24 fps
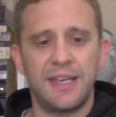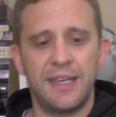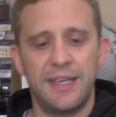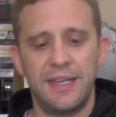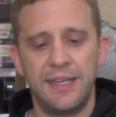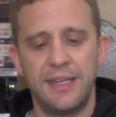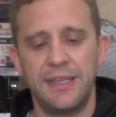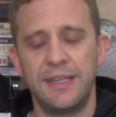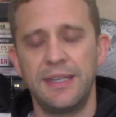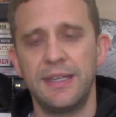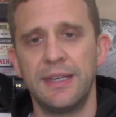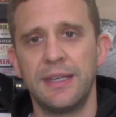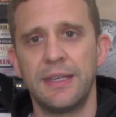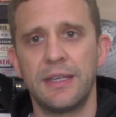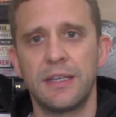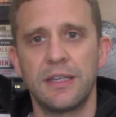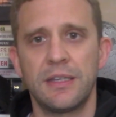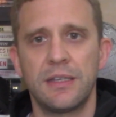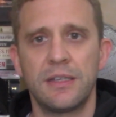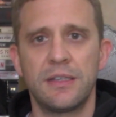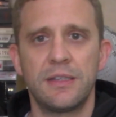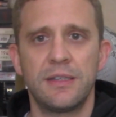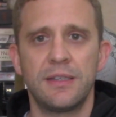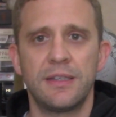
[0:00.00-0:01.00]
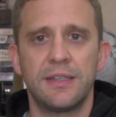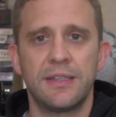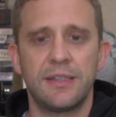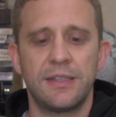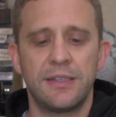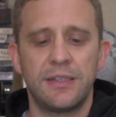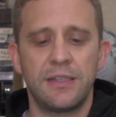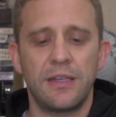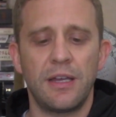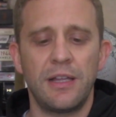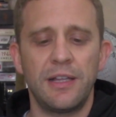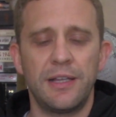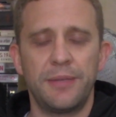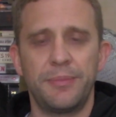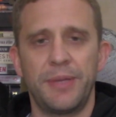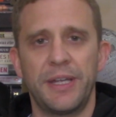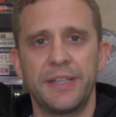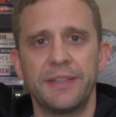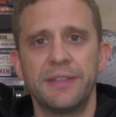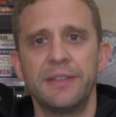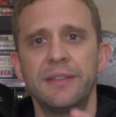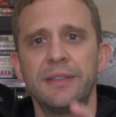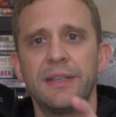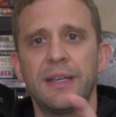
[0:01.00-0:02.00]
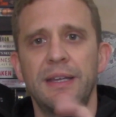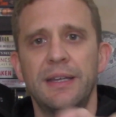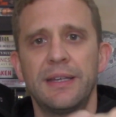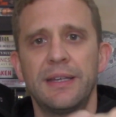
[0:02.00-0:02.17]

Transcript: a Colorman